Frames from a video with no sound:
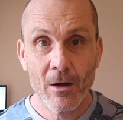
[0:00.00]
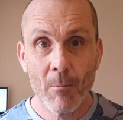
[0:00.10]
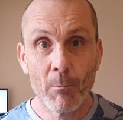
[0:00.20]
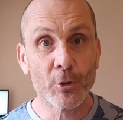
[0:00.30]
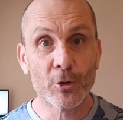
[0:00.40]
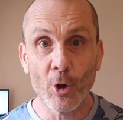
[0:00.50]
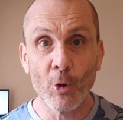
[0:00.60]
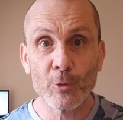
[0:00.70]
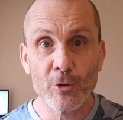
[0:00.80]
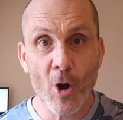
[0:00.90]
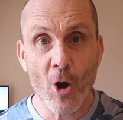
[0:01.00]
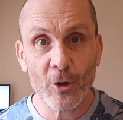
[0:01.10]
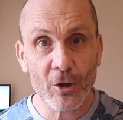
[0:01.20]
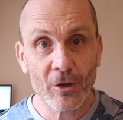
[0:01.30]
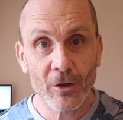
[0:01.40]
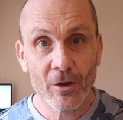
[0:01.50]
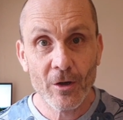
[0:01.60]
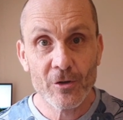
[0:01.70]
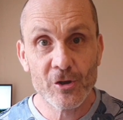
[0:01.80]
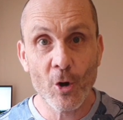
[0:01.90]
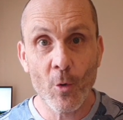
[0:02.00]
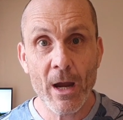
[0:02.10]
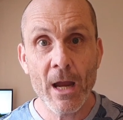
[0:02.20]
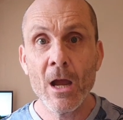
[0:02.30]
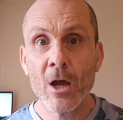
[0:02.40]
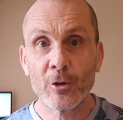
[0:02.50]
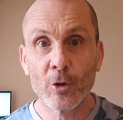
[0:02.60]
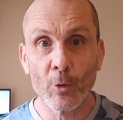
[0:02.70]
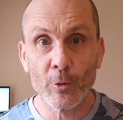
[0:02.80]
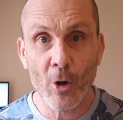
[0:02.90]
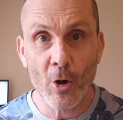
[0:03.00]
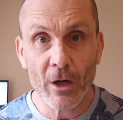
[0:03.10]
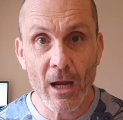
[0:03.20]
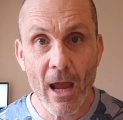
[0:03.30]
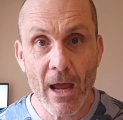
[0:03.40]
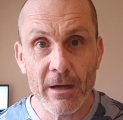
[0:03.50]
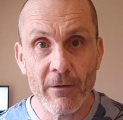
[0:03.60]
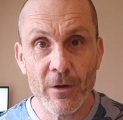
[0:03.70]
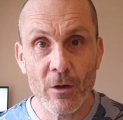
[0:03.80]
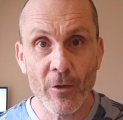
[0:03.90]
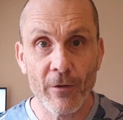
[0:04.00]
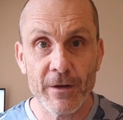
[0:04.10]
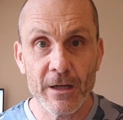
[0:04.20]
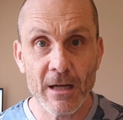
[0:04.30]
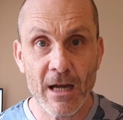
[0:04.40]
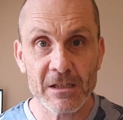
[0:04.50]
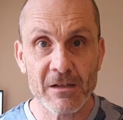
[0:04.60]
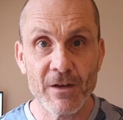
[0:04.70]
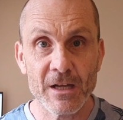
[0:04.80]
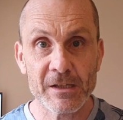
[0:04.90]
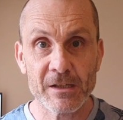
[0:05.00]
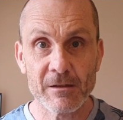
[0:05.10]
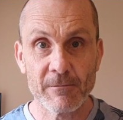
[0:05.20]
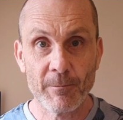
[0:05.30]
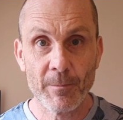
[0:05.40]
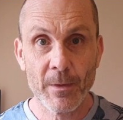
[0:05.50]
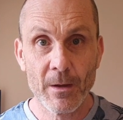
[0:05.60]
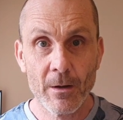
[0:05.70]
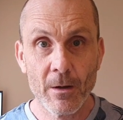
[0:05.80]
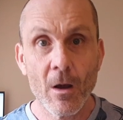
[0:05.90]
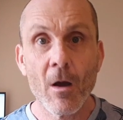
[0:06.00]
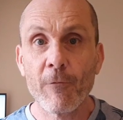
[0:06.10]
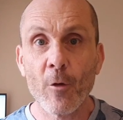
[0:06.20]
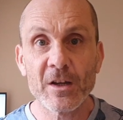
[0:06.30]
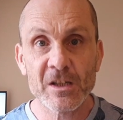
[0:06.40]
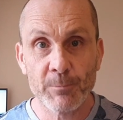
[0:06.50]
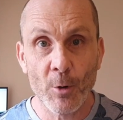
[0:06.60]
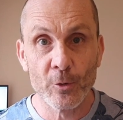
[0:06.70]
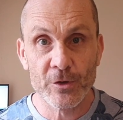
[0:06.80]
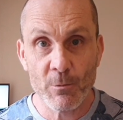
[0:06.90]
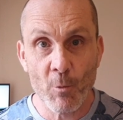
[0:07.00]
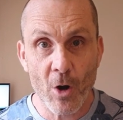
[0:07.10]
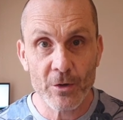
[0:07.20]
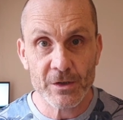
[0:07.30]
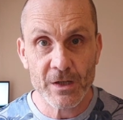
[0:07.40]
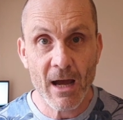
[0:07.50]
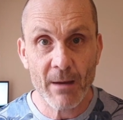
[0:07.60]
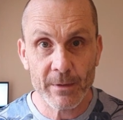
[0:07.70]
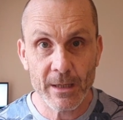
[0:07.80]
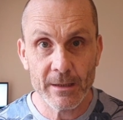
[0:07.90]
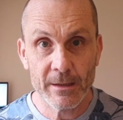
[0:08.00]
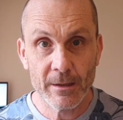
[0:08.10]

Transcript: But don't knock Joey, don't knock any of the other vegan activists for exposing what's happening.